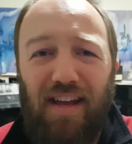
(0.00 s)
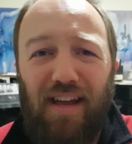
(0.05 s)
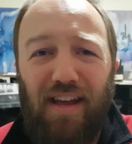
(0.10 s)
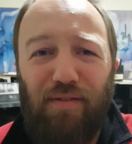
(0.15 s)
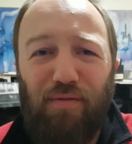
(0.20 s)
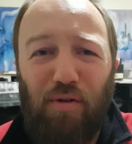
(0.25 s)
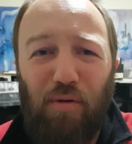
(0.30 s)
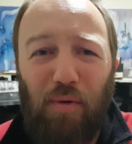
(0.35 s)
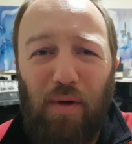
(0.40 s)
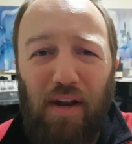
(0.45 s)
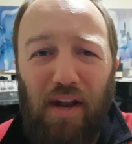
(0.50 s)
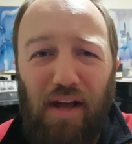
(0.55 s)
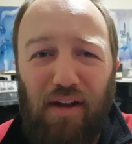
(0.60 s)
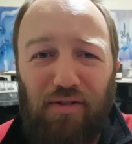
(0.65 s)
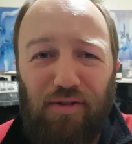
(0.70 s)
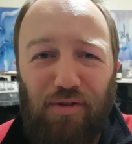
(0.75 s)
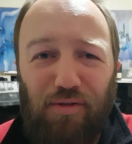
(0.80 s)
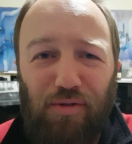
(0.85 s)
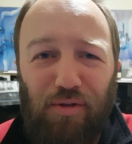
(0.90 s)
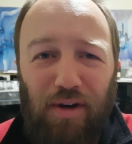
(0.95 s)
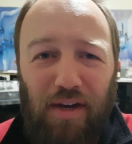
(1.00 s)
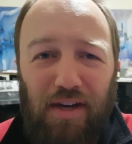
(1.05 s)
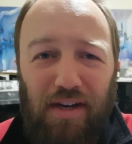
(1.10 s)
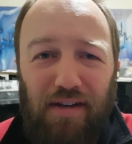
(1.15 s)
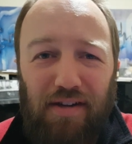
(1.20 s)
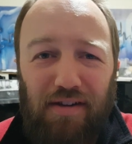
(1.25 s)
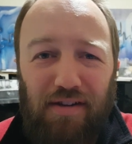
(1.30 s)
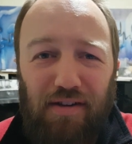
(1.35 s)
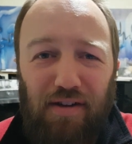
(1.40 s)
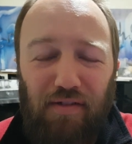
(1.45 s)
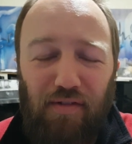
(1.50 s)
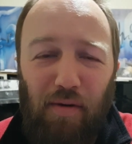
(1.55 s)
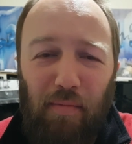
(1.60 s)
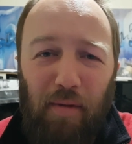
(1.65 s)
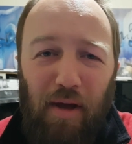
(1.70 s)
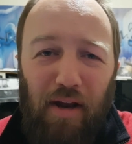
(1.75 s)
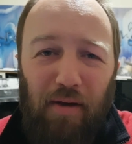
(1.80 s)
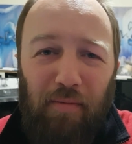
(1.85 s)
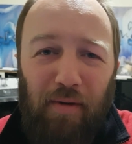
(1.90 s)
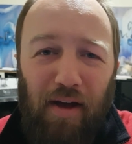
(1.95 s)
if we went out to drink, if I
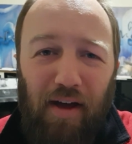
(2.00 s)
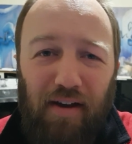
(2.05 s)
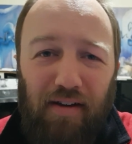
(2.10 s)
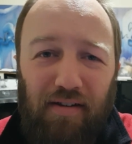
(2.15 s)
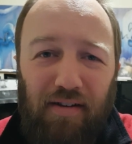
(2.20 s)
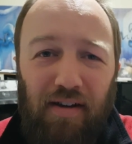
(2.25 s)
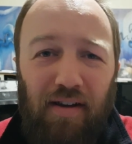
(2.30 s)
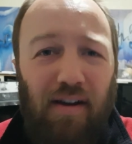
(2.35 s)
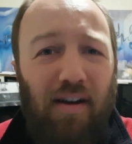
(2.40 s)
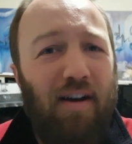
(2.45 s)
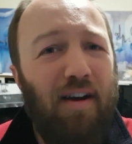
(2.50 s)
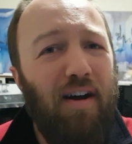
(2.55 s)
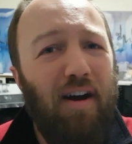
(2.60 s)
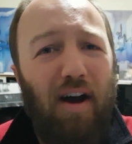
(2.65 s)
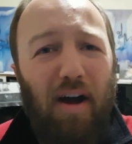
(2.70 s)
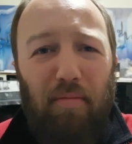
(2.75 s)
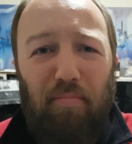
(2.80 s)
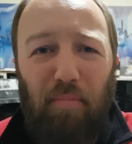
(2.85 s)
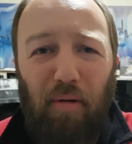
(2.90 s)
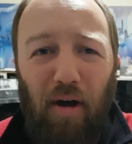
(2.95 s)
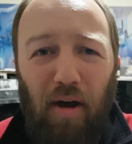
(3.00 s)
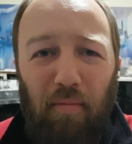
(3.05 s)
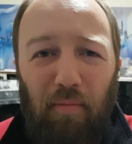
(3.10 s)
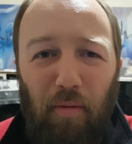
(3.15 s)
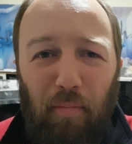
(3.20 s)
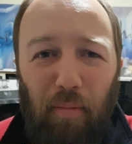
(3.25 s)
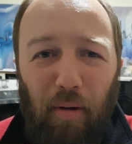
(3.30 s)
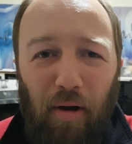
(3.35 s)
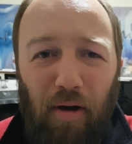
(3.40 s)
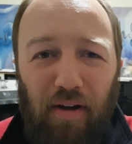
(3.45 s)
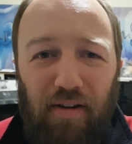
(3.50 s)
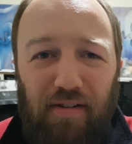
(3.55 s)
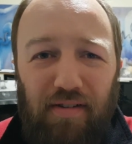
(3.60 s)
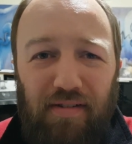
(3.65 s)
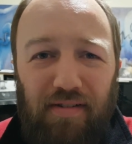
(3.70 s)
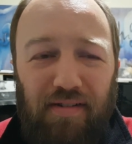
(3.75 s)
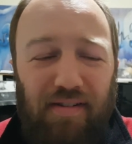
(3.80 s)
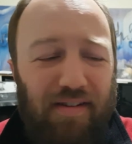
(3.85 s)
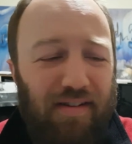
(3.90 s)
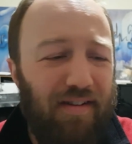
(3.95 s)
met him out, I'd buy him a
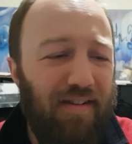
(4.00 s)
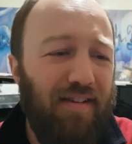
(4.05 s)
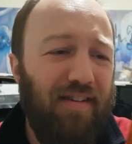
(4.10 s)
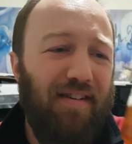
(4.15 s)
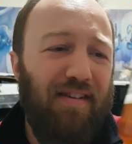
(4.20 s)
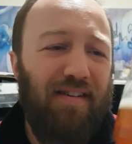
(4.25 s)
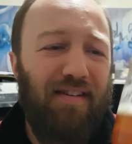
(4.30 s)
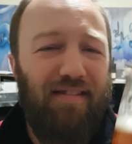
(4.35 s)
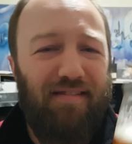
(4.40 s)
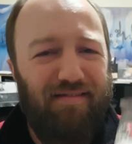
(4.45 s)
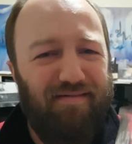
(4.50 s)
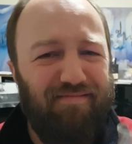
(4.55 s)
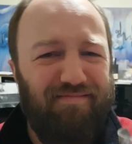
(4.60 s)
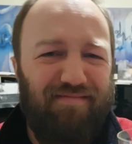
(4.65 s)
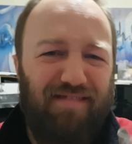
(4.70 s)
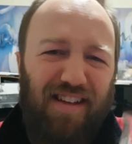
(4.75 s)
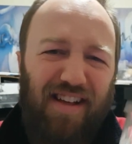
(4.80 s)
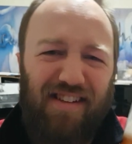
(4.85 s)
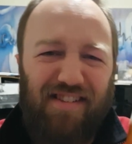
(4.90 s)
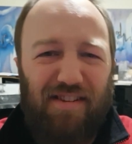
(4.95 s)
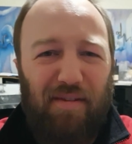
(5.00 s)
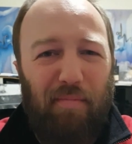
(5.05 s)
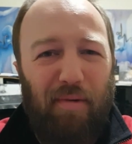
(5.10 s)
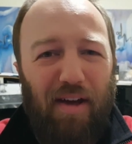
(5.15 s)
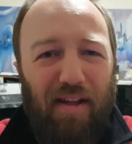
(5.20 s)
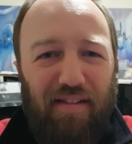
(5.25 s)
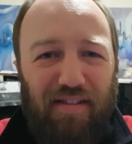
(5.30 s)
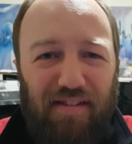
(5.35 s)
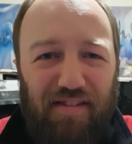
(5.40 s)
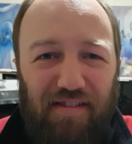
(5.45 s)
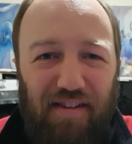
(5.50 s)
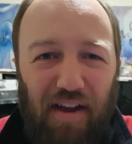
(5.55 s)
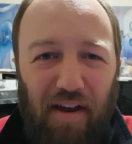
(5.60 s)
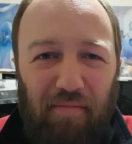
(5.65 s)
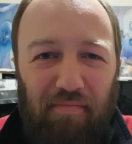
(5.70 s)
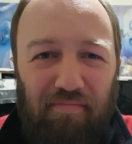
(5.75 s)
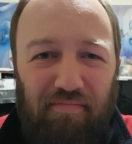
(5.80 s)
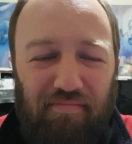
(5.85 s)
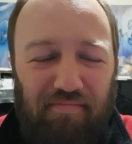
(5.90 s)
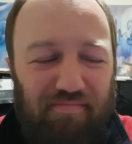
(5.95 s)
pint. It's about the
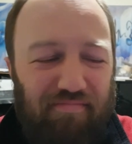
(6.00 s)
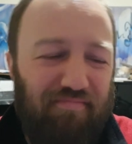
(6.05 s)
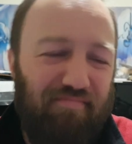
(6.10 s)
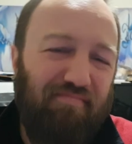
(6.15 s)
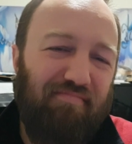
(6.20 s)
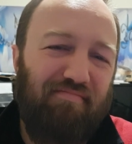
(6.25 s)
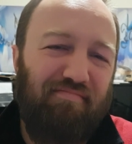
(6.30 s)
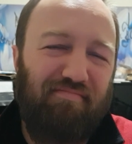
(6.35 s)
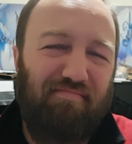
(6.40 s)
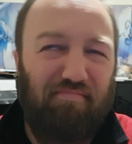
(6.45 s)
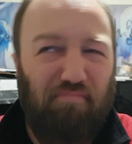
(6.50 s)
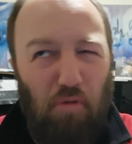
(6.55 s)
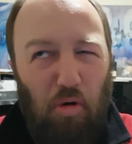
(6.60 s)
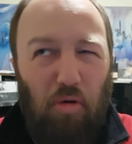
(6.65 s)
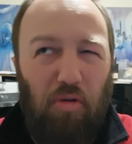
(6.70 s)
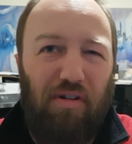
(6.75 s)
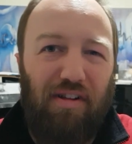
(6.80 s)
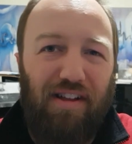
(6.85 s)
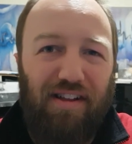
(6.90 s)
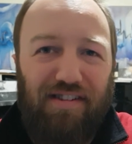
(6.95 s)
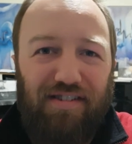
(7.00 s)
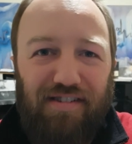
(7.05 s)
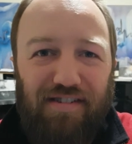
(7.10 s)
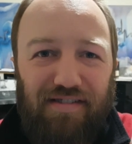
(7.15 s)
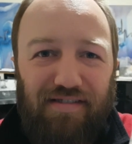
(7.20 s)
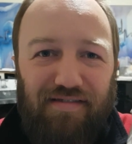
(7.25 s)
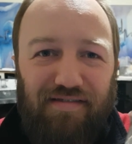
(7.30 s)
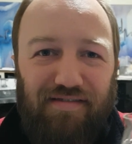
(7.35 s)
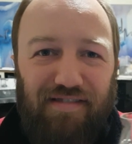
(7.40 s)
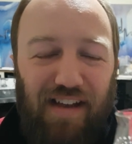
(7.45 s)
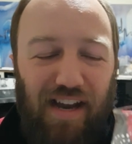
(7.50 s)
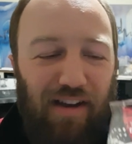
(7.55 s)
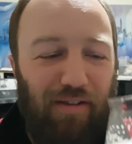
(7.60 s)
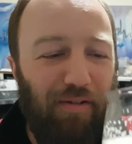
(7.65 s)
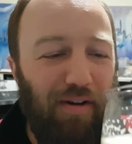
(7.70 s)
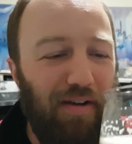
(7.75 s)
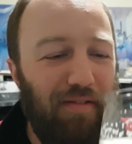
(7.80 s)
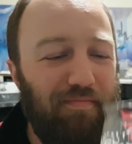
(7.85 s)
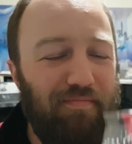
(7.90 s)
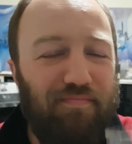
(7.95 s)
same, more or less.
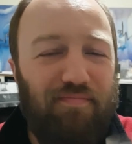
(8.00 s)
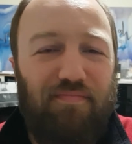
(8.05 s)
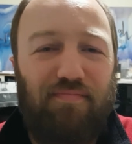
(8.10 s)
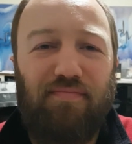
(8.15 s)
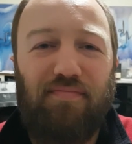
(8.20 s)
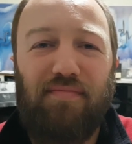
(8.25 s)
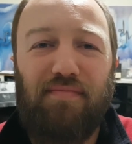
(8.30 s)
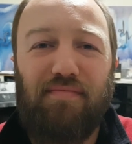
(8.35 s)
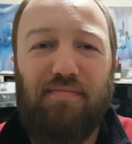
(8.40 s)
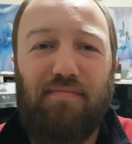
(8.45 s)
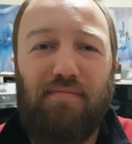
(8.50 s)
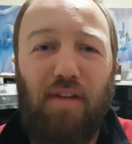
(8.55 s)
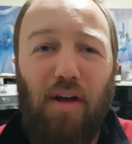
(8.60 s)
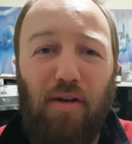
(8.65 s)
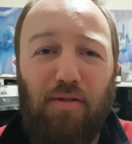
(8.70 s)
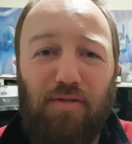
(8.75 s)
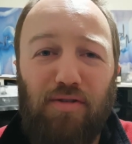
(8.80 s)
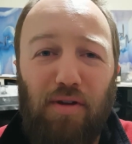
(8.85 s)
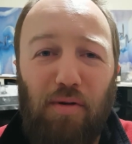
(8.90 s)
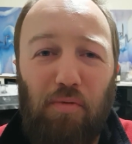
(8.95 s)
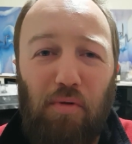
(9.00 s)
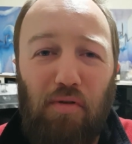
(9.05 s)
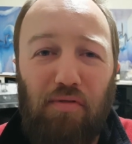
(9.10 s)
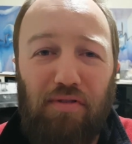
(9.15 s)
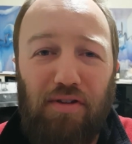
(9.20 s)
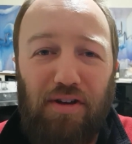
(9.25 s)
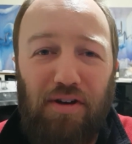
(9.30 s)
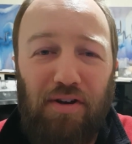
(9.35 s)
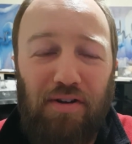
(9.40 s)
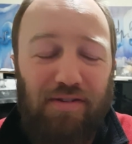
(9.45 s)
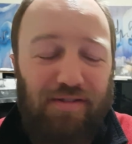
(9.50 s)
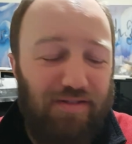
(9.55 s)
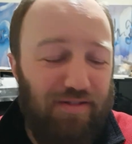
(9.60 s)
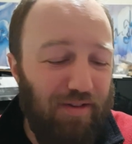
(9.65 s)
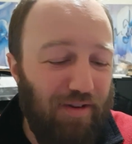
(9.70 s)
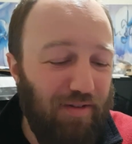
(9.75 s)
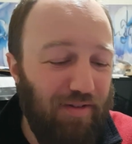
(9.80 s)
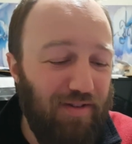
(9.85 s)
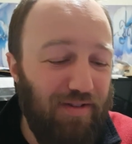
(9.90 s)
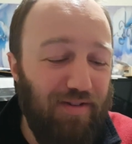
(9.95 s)
Anyway, I'll stop waffling on.
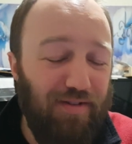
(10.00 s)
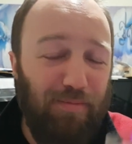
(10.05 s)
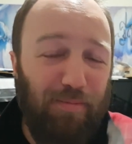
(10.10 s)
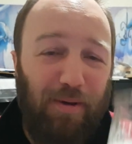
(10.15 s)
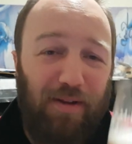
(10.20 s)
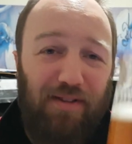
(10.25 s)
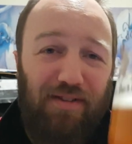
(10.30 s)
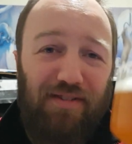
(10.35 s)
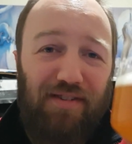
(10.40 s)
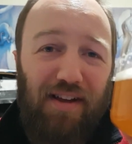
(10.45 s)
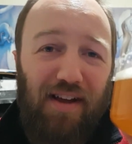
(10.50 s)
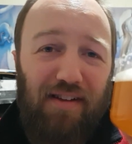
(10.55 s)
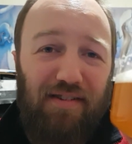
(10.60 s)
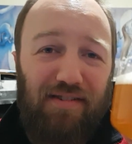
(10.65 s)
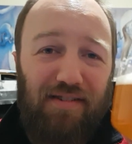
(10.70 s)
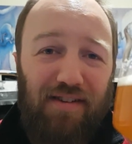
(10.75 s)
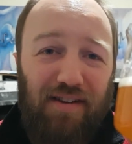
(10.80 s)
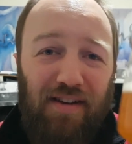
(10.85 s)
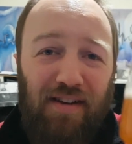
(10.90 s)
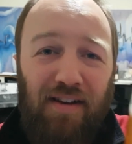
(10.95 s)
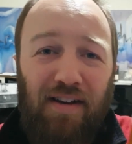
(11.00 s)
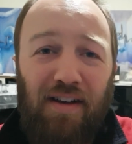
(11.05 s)
So this has been Stas,